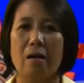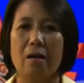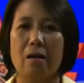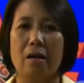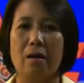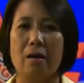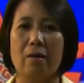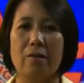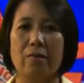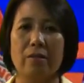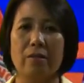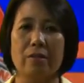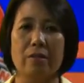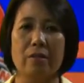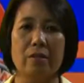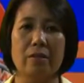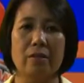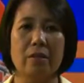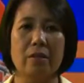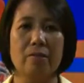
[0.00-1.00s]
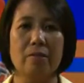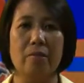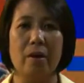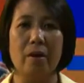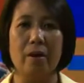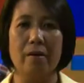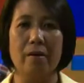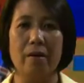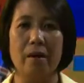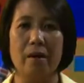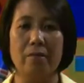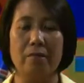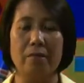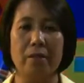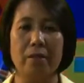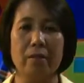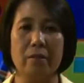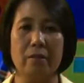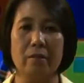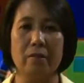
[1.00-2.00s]
A horizontal bar graph
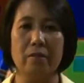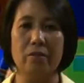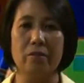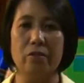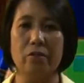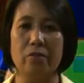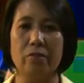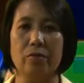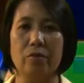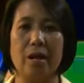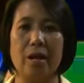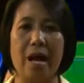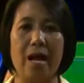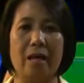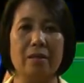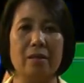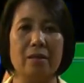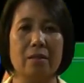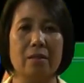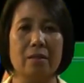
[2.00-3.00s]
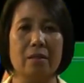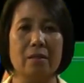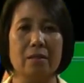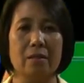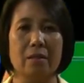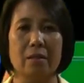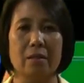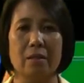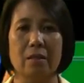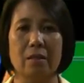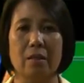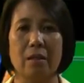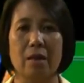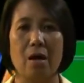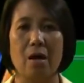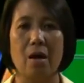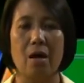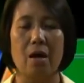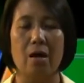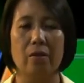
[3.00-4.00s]
includes 2 axes,
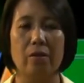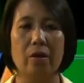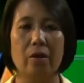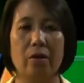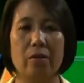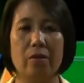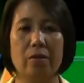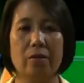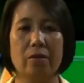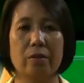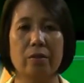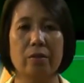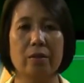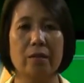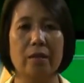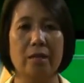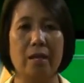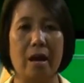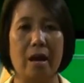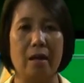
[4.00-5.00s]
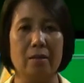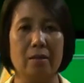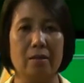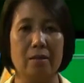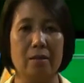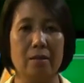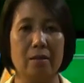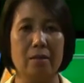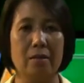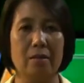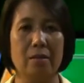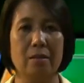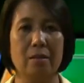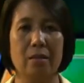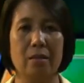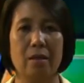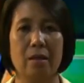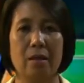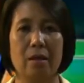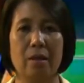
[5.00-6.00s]
the horizontal axis
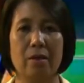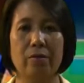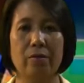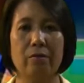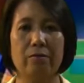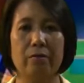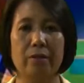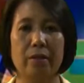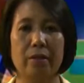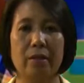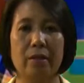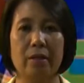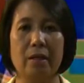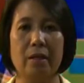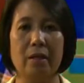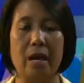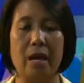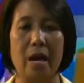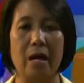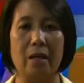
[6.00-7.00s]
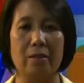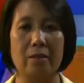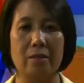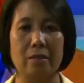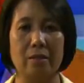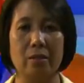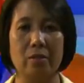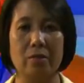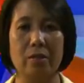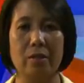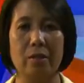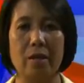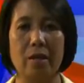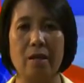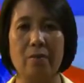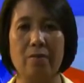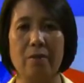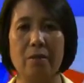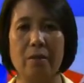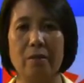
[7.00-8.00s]
and the vertical axis with
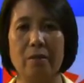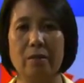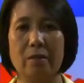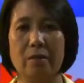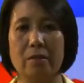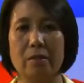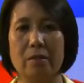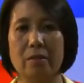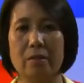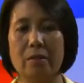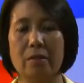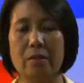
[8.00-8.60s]
labels,